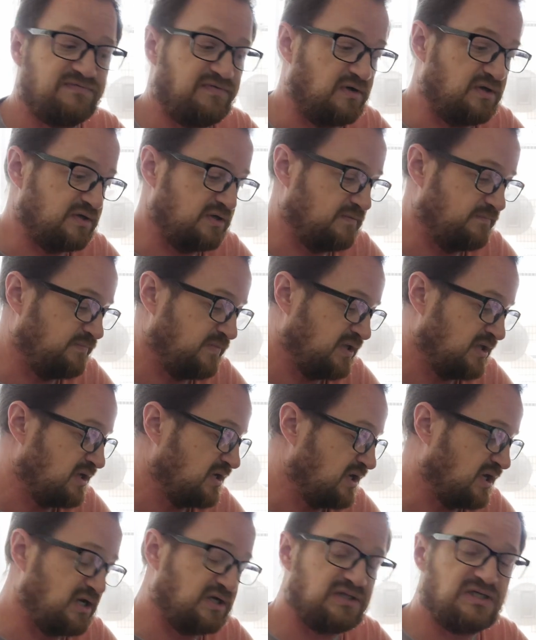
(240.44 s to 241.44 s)
volume,
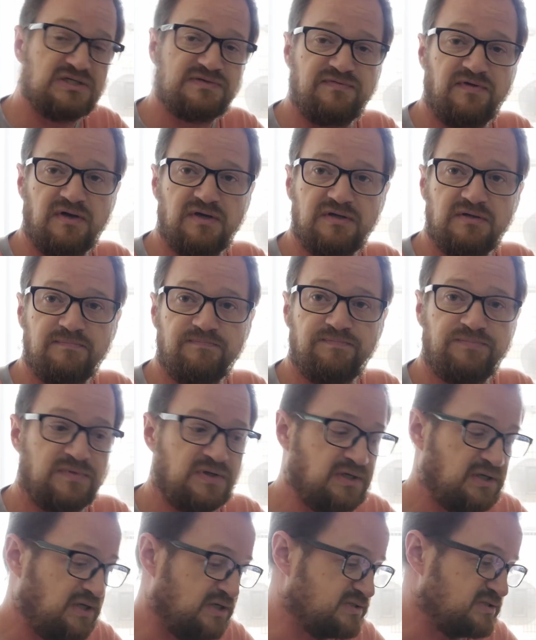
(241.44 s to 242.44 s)
and at this volume
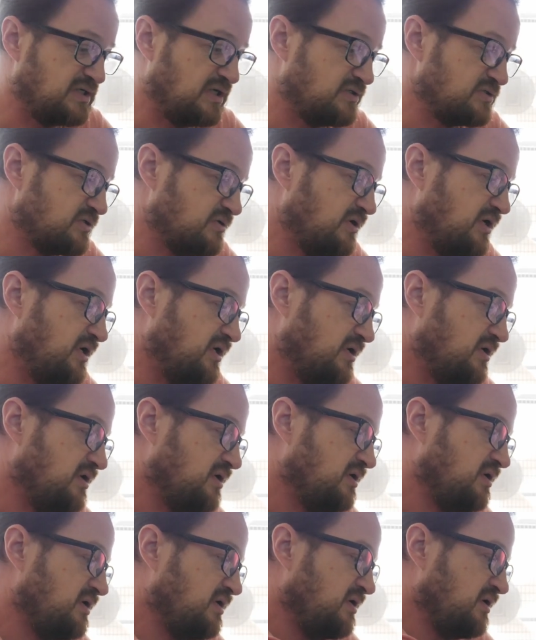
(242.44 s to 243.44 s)
it sounds great.
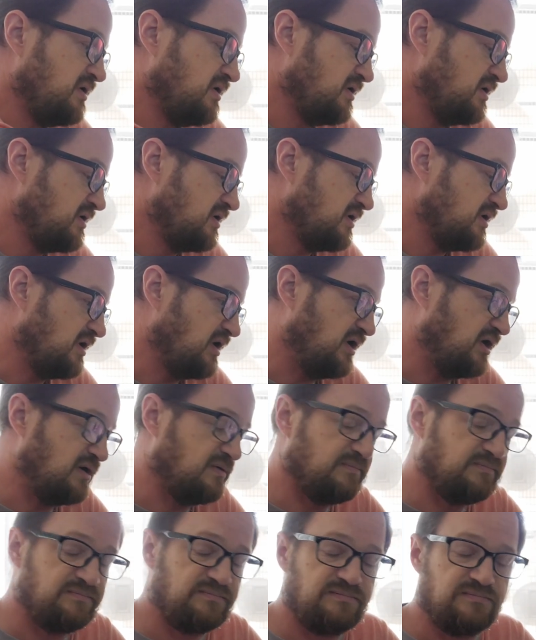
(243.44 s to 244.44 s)

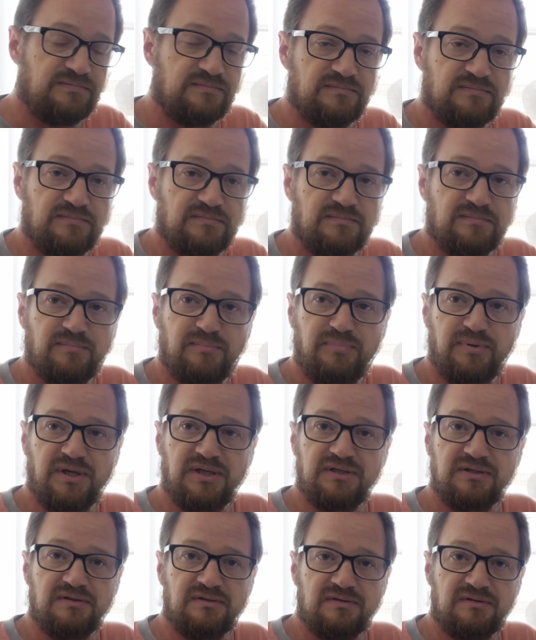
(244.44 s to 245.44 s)

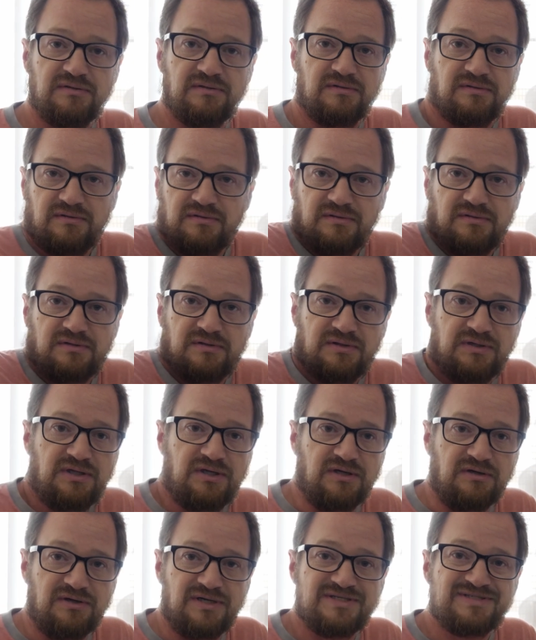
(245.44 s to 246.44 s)
But you
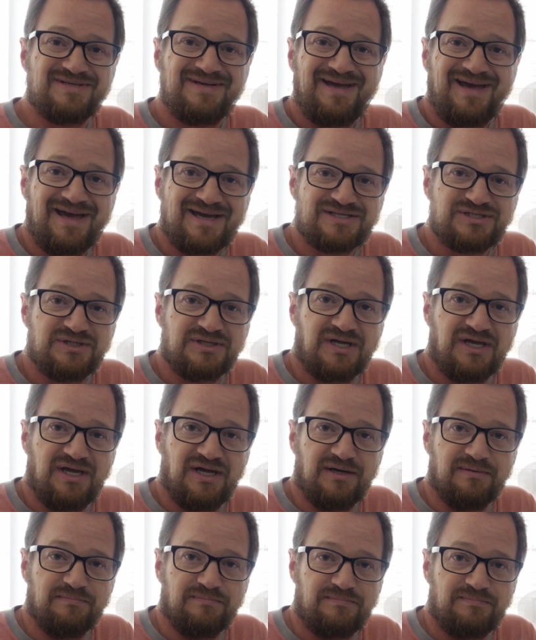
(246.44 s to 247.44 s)
know, it's an action
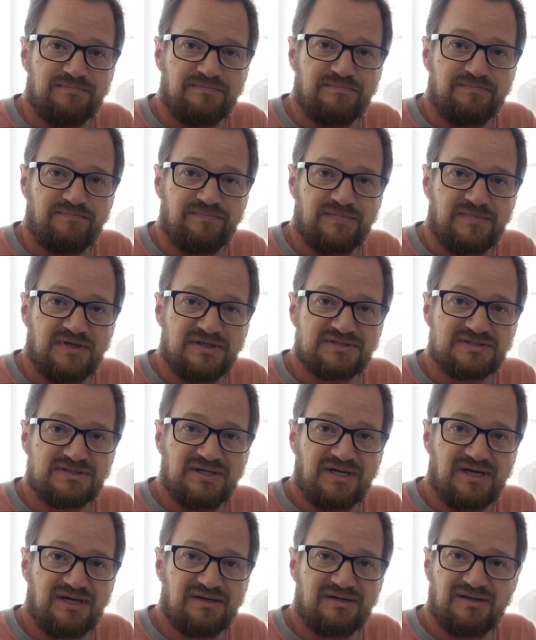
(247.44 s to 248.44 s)
cam. It's
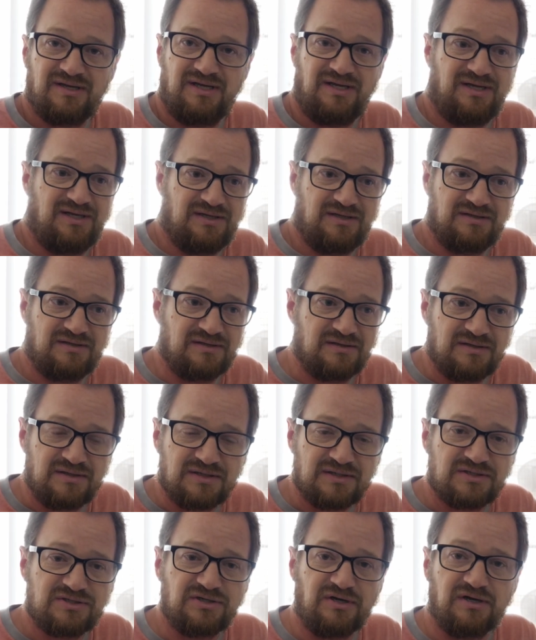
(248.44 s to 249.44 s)
not a
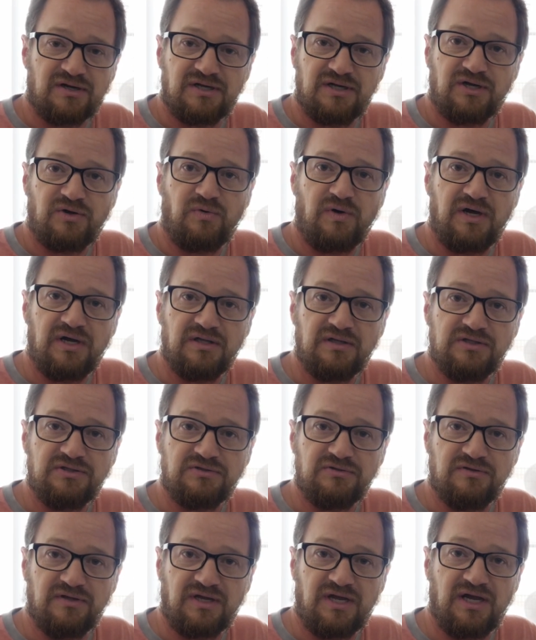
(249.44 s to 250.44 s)
talking quietly
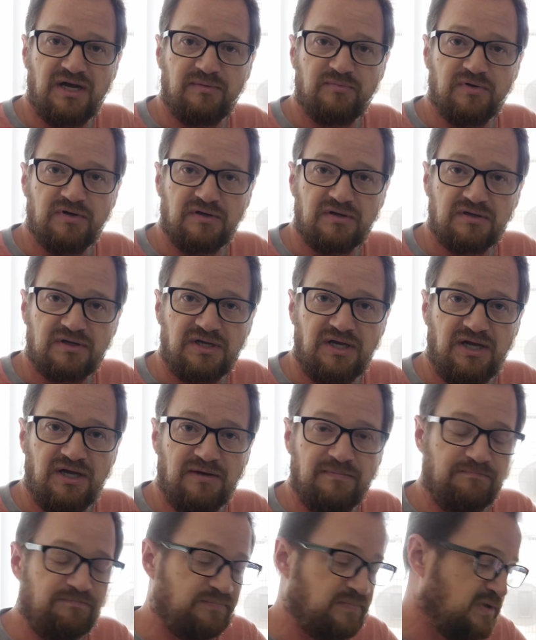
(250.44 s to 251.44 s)
to the camera
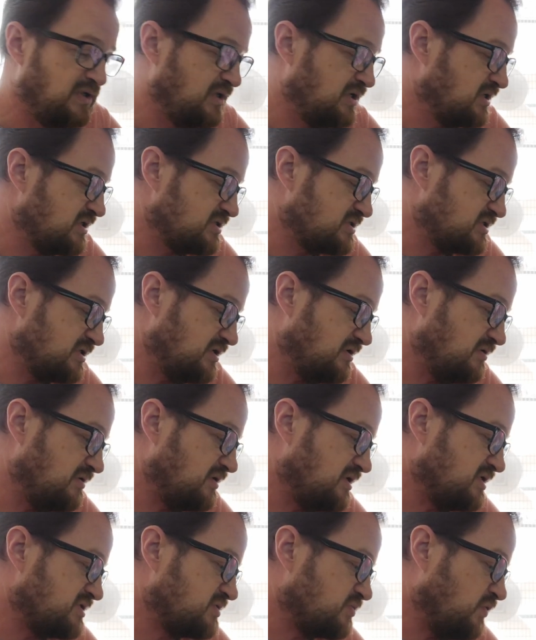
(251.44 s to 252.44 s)
cam, so
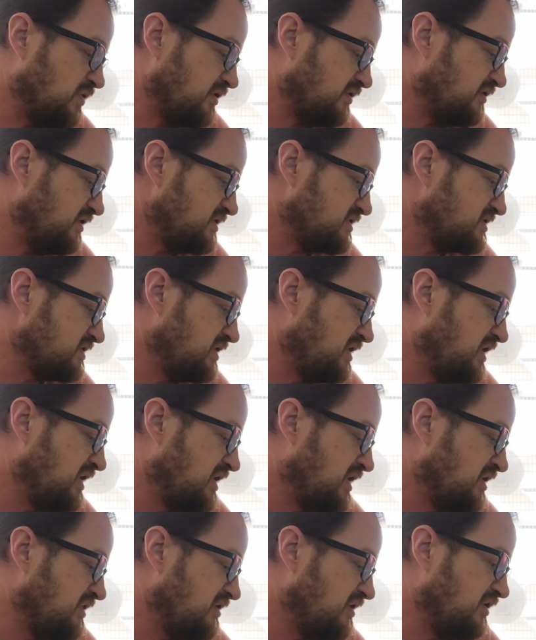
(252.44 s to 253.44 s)
it's worthless.
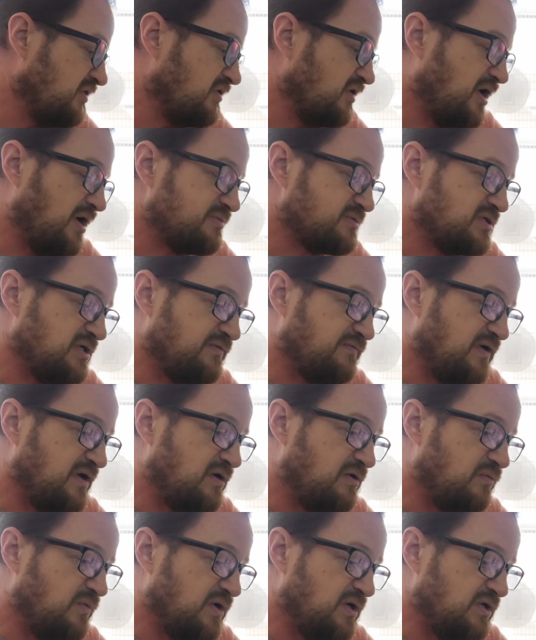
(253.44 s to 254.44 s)
The other option, if I
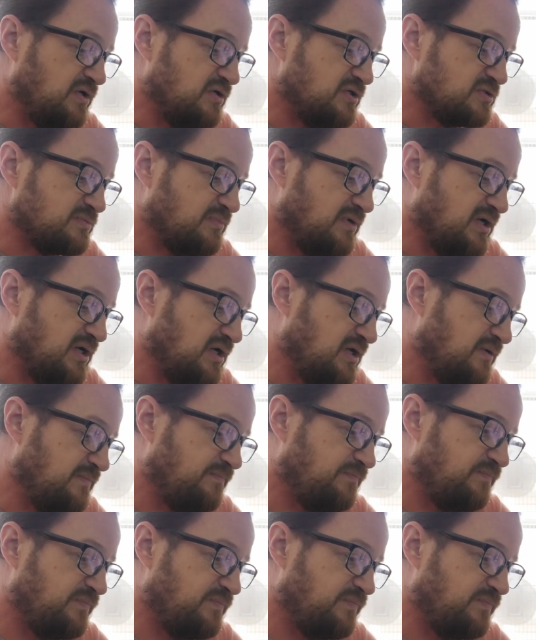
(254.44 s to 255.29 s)
don't want to use my